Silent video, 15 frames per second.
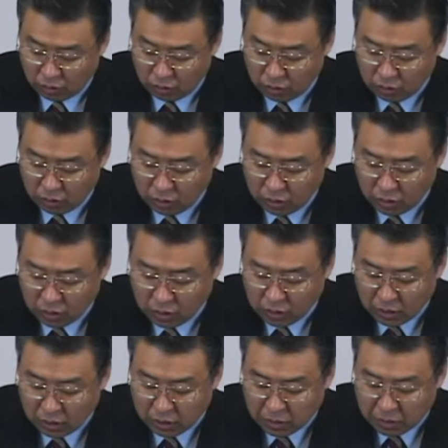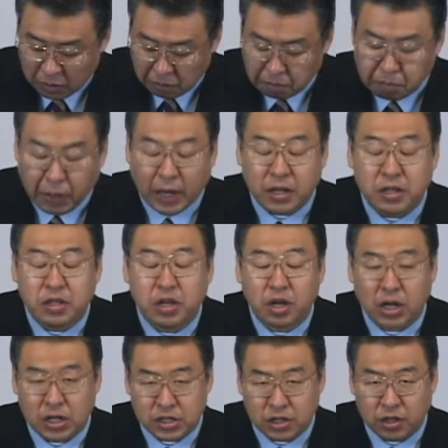that when a fellow
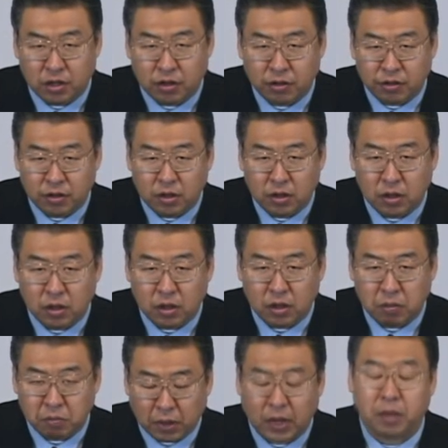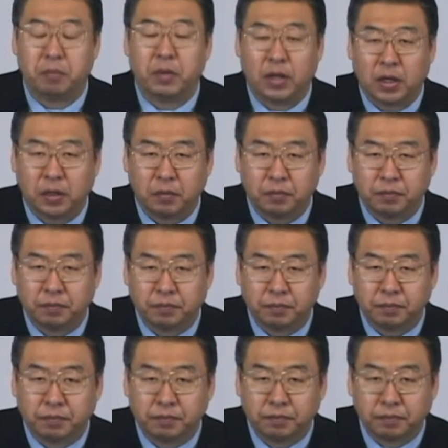Israelite became a
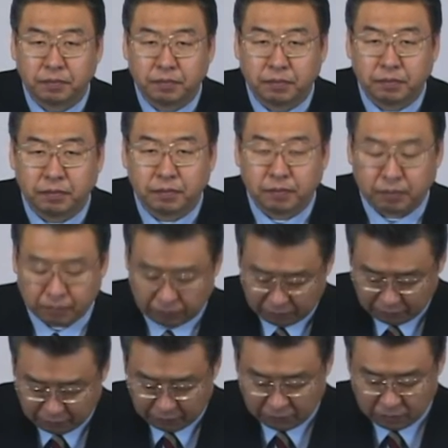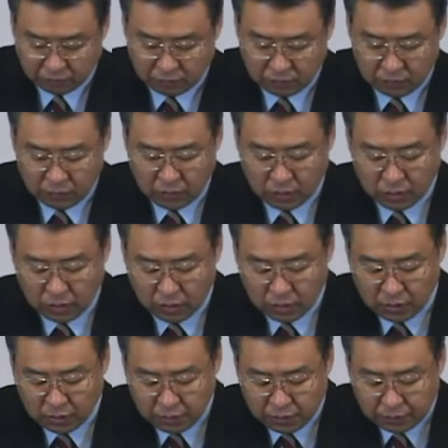slave of another person,
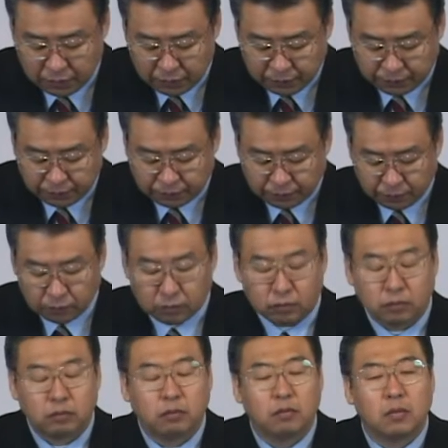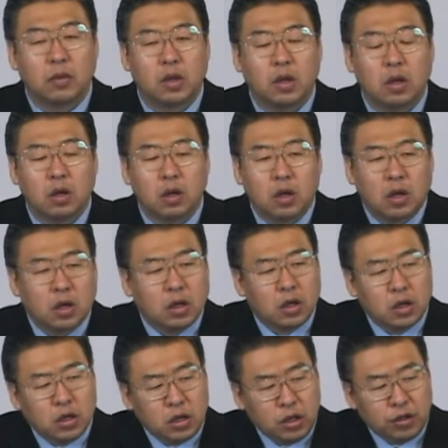the slave was
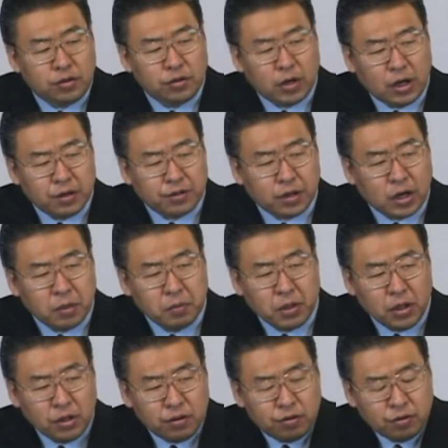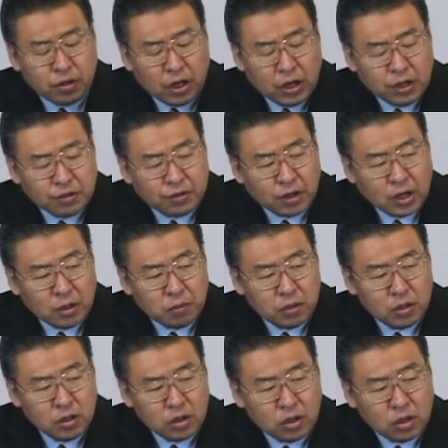to work for 6
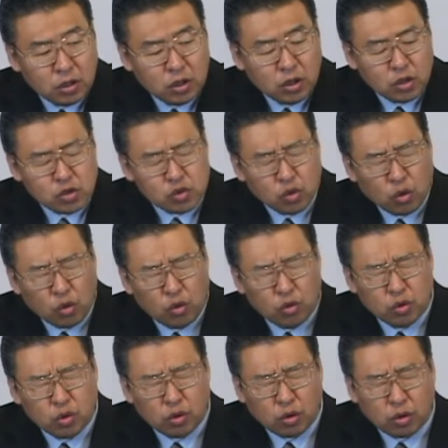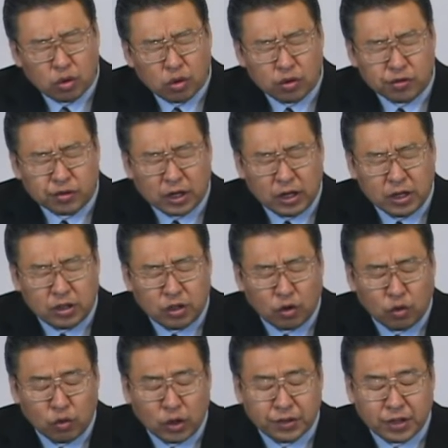years and be freed
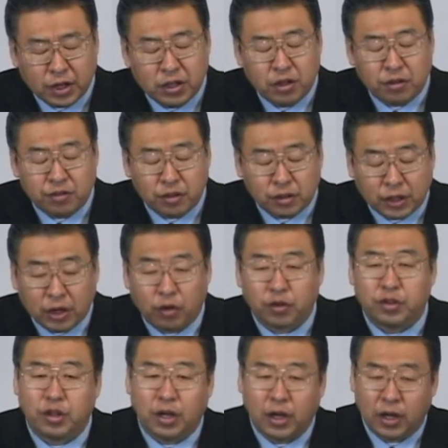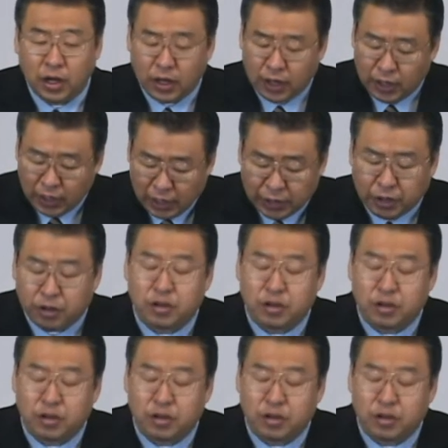on the 7th year.